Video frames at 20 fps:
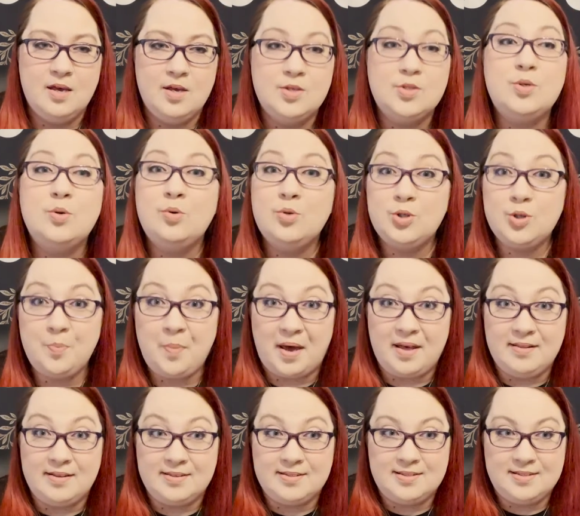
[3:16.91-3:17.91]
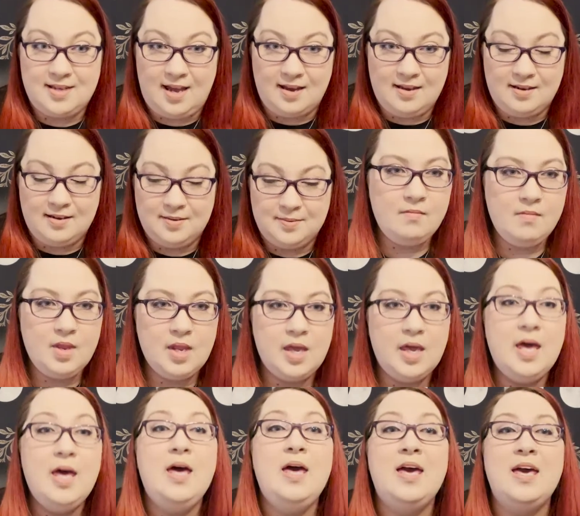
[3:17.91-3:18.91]
So who should buy this deck?
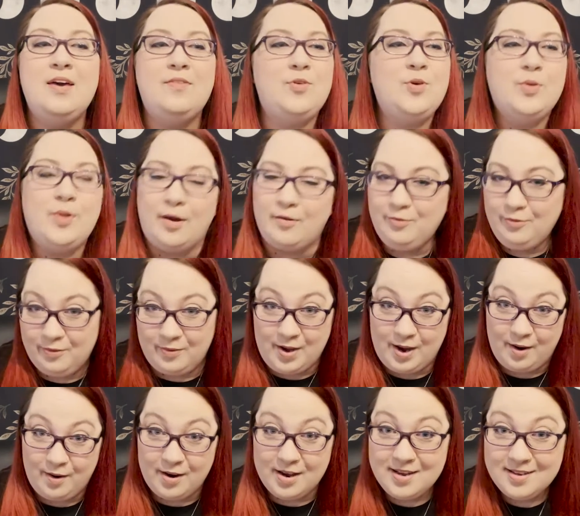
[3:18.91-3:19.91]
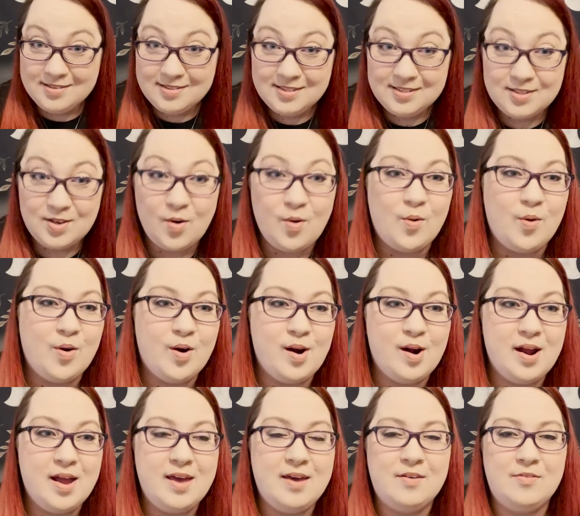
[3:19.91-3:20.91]
If you love fairies, or
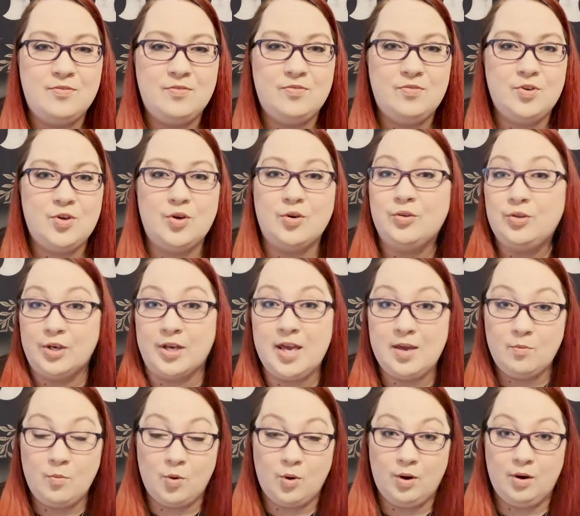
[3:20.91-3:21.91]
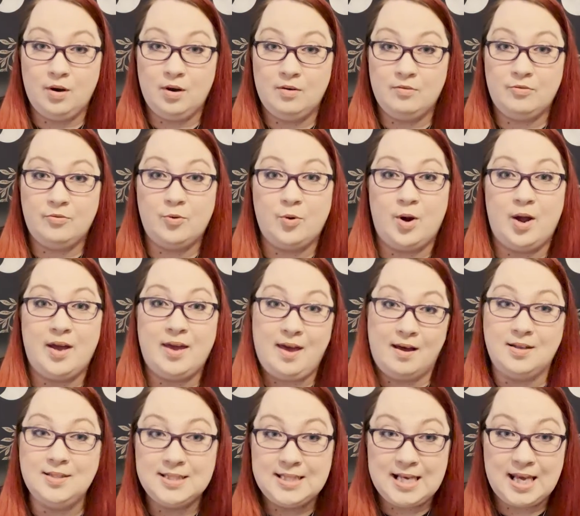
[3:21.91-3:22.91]
if you're looking more for a
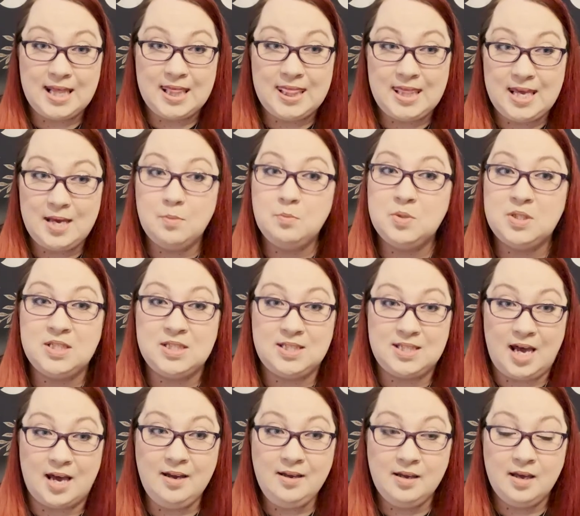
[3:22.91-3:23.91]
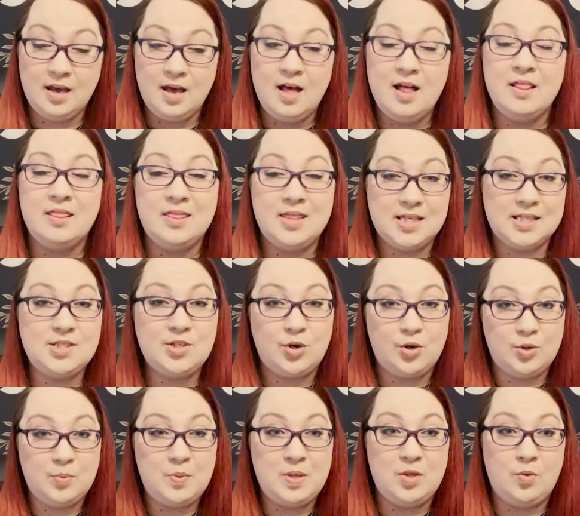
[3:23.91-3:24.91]
Celtic themed deck, this
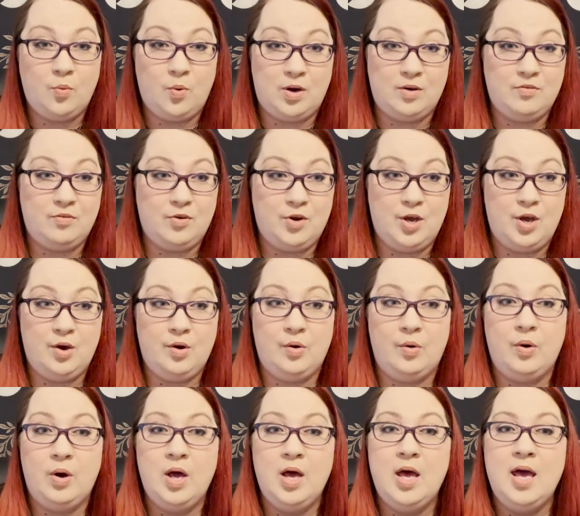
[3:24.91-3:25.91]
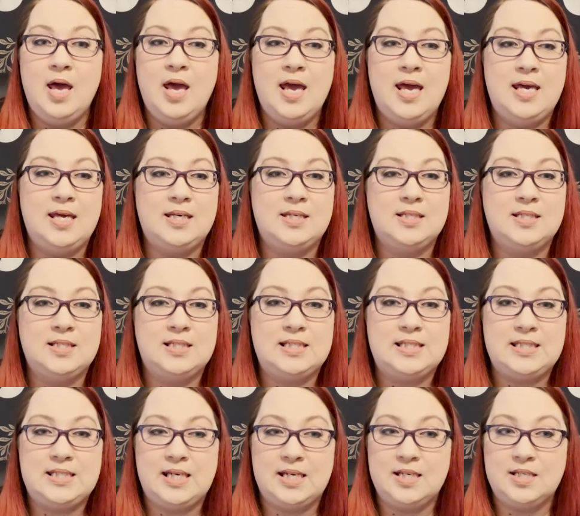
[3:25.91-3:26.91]
could be the one for you. It
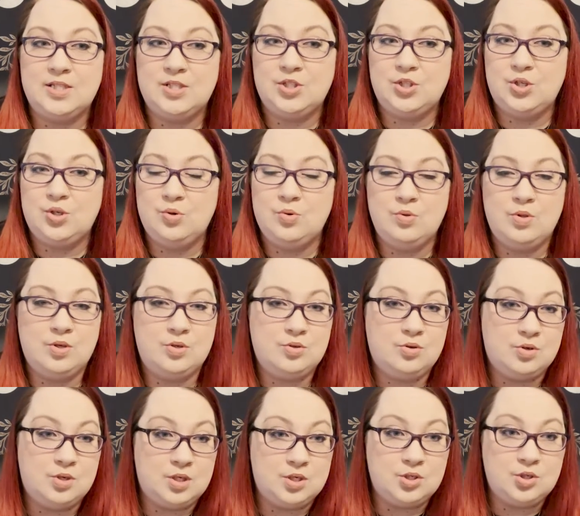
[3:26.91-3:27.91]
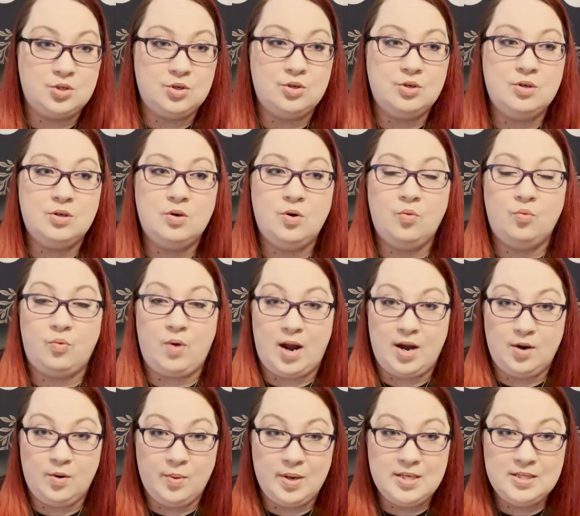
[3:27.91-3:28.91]
sticks to the traditional
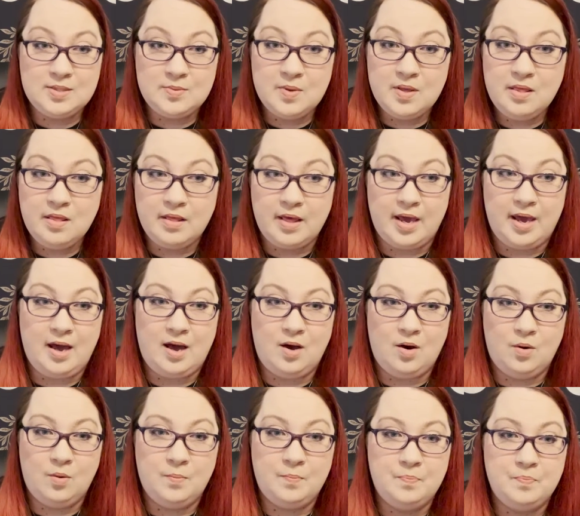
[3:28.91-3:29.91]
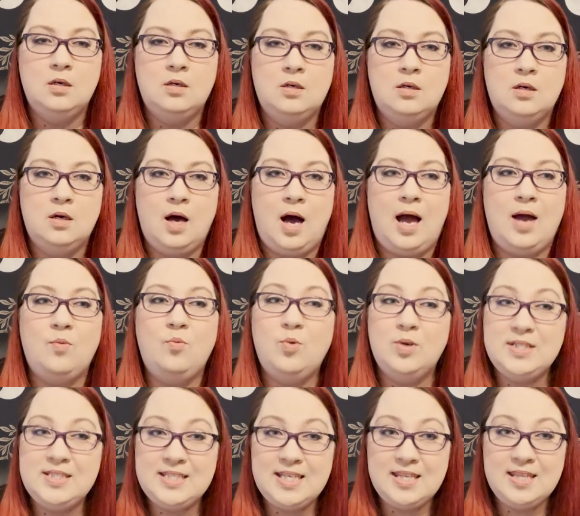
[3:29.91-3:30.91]
Rider-Waite-Smith layout. I
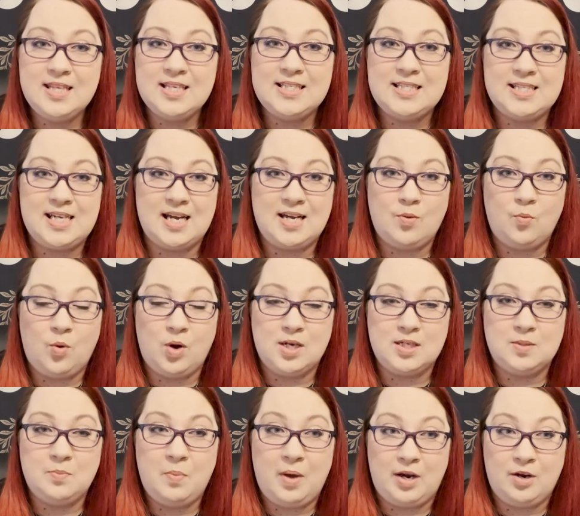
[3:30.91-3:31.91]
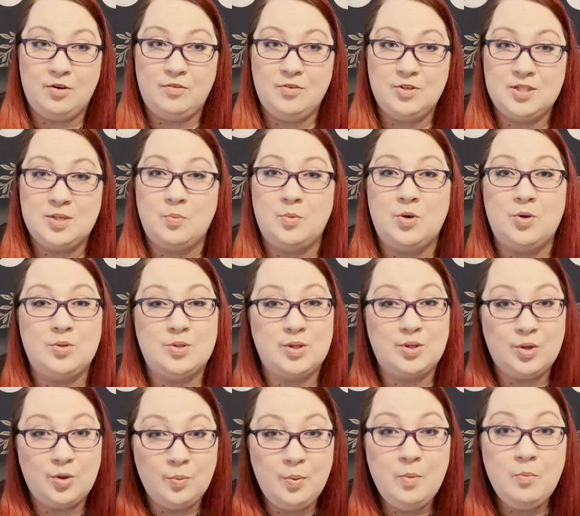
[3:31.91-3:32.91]
would say this deck works better for someone who's a
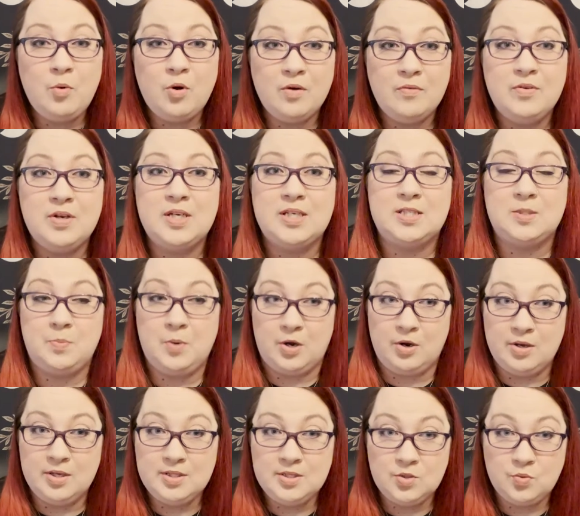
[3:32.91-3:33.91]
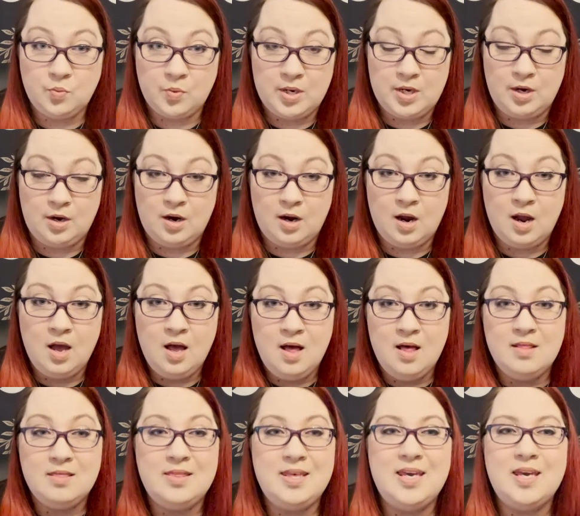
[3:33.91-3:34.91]
little bit more of an experienced reader.
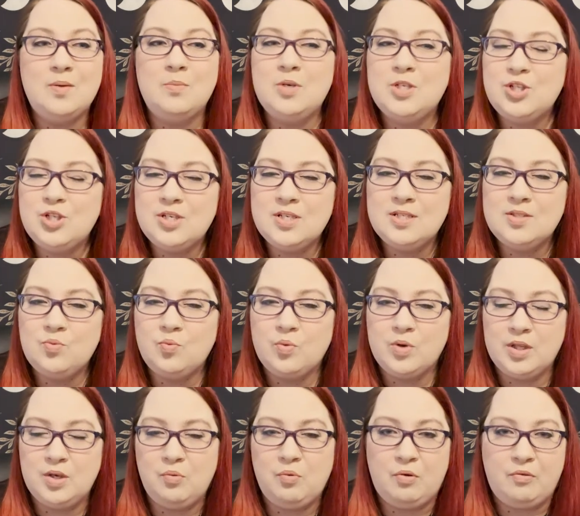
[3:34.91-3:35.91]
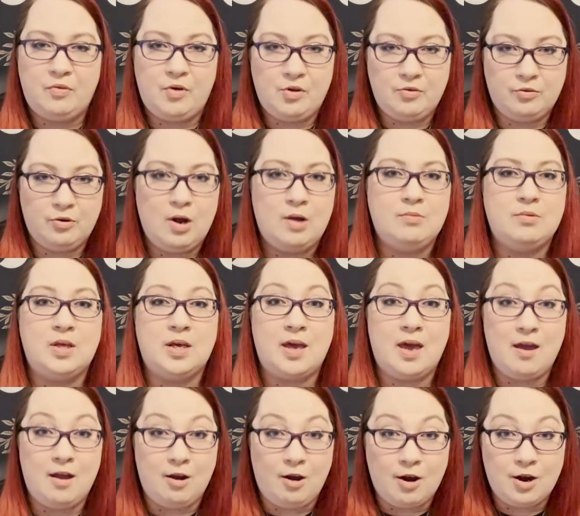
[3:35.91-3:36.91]
The images really revolve around the
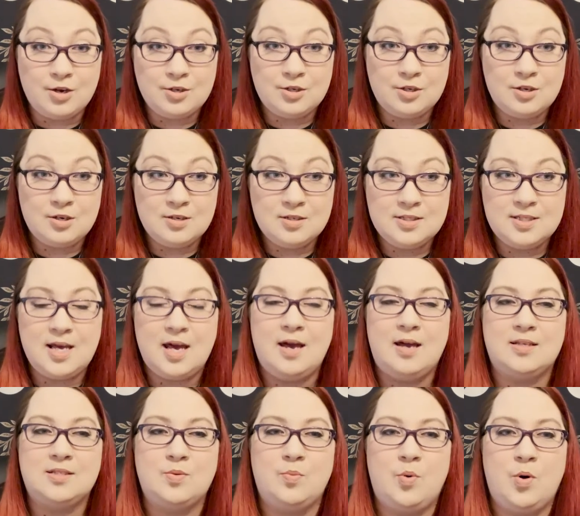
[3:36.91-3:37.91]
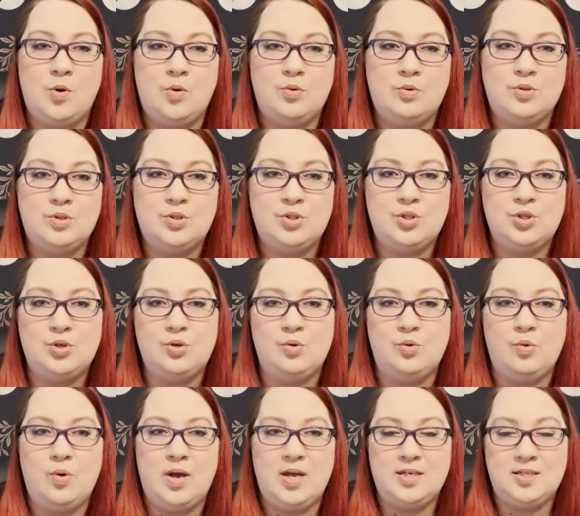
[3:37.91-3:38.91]
characters as opposed
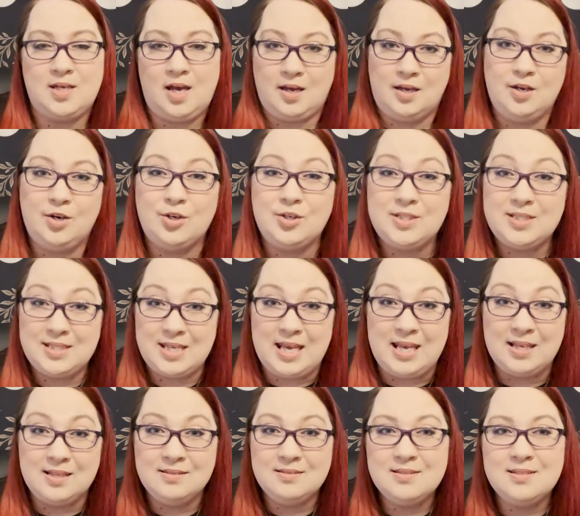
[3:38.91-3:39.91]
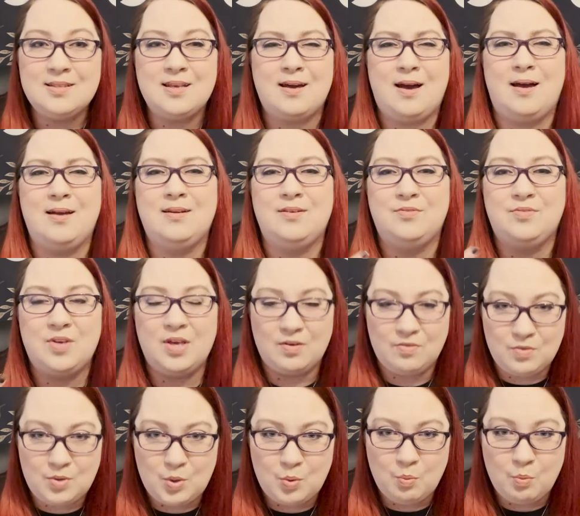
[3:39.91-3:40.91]
to entire scenes that kind of give
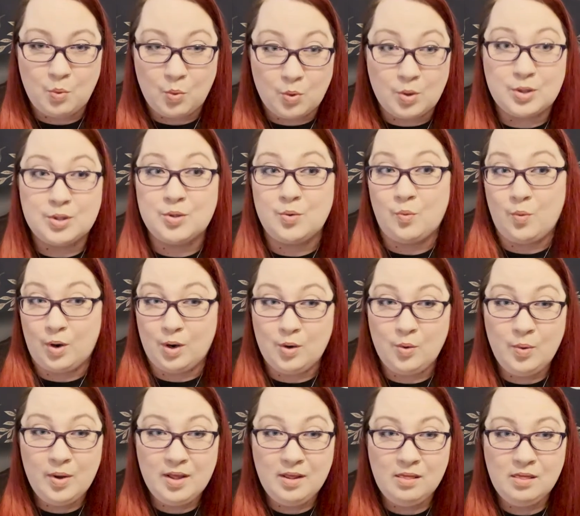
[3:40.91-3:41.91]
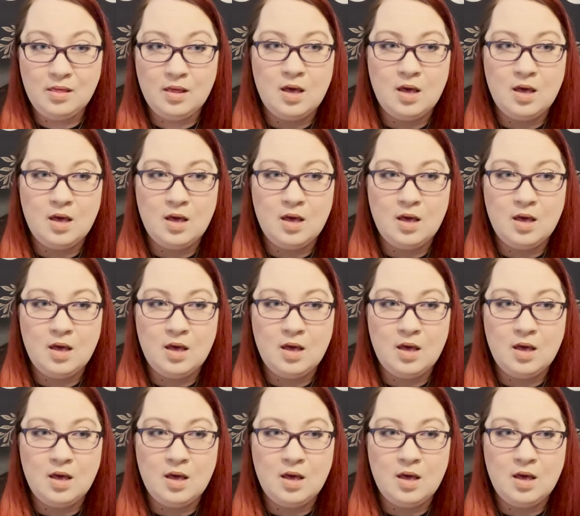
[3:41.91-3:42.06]
you more to work with.